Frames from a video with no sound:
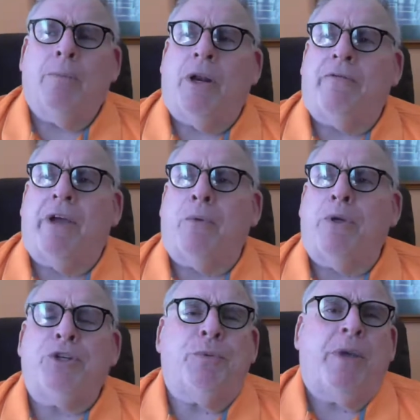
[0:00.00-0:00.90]
Matter of fact,
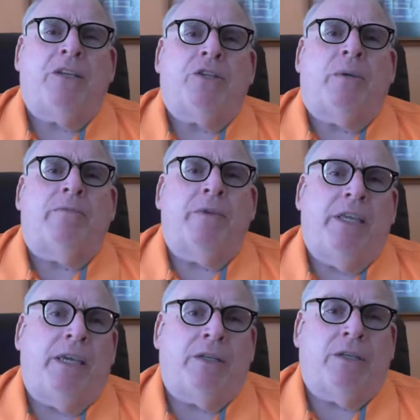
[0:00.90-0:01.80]
we should make some.
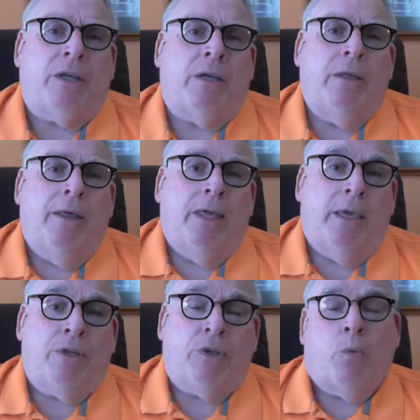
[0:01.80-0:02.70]
He was
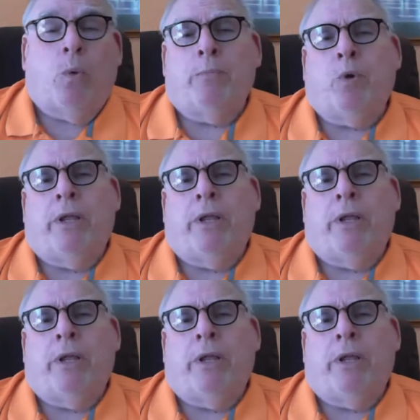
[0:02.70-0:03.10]
at one